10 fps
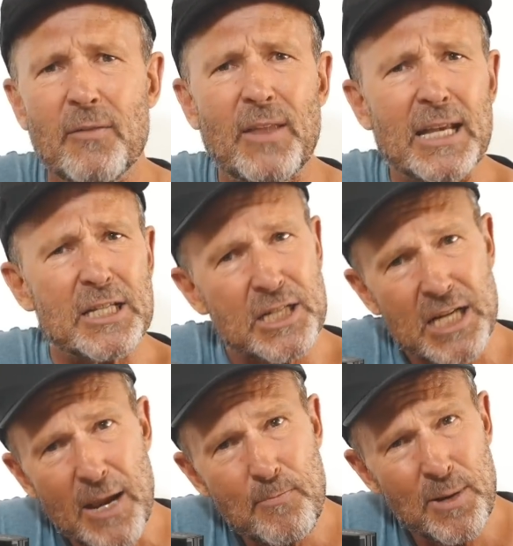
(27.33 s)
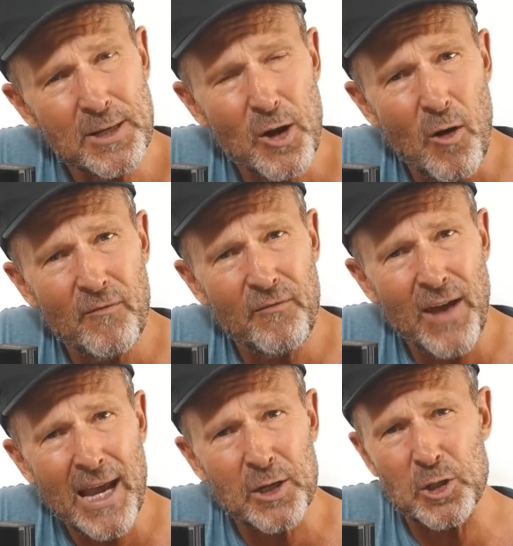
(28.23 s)
their statement of
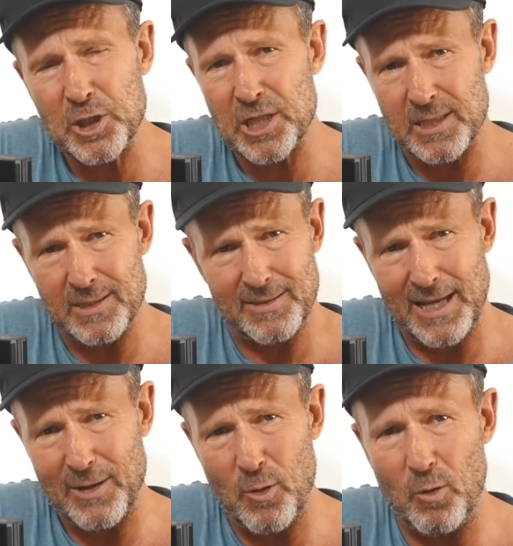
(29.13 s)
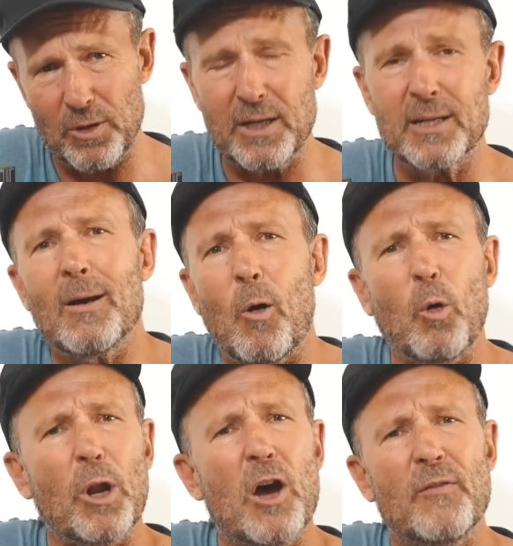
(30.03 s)
facts, they called it.
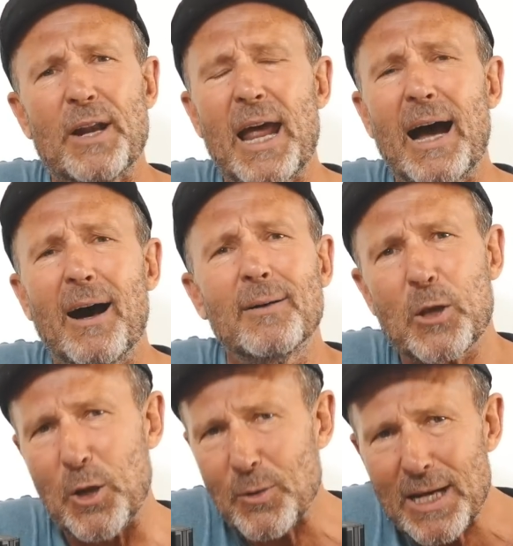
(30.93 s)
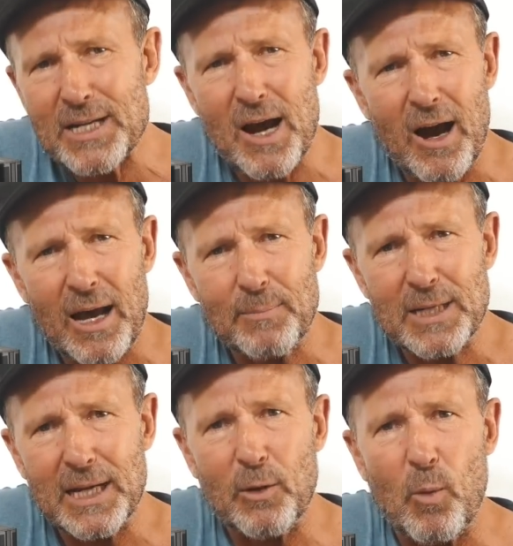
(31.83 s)
All over now, cutely
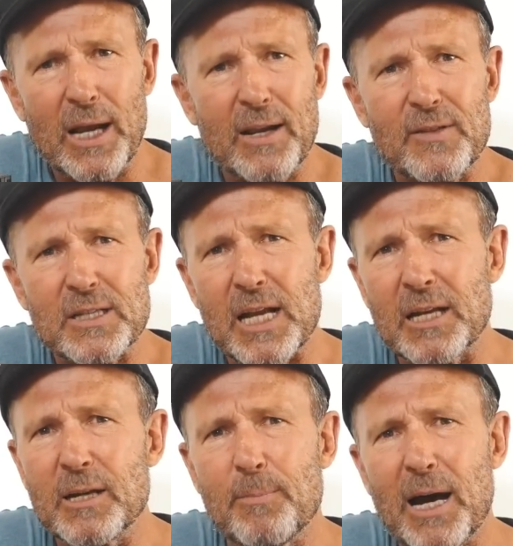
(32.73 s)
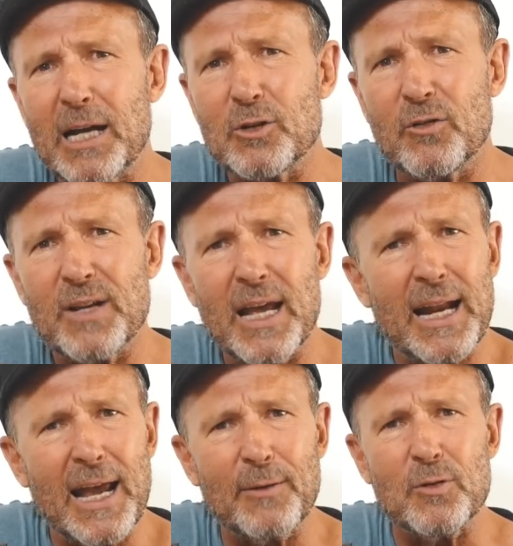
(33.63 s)
timed in the wake of the sudden departure of Dan
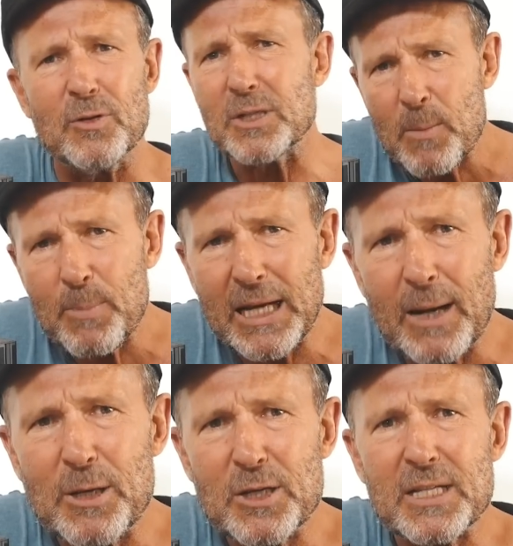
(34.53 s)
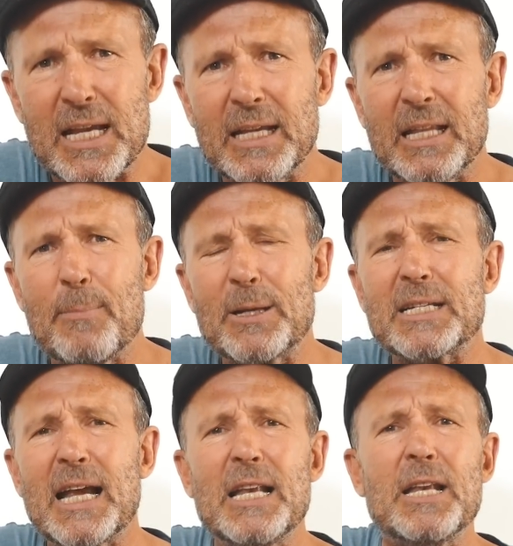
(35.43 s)
Andrews, PwC and their
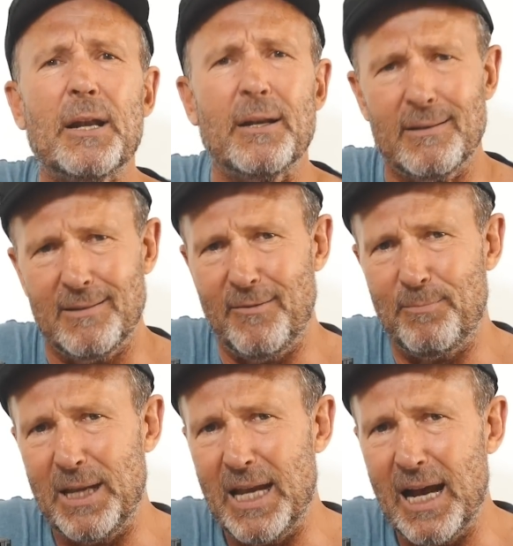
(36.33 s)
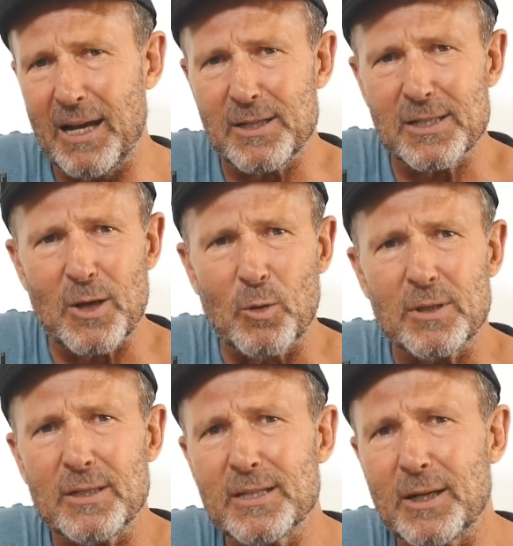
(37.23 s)
battalion of PR
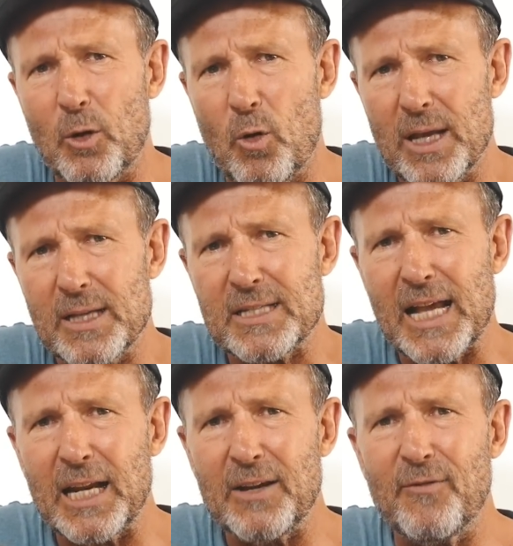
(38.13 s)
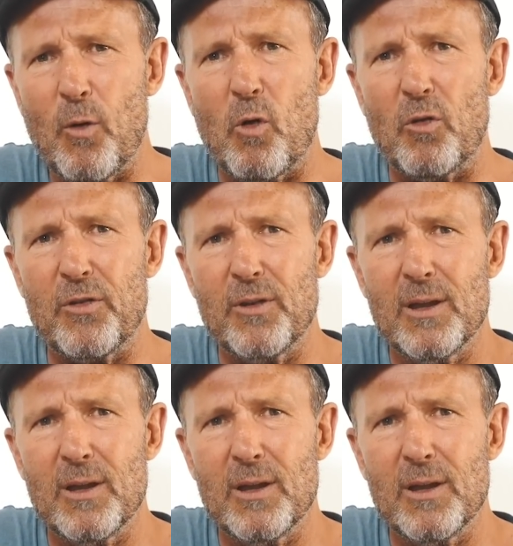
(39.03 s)
consultants and lawyers sallied forth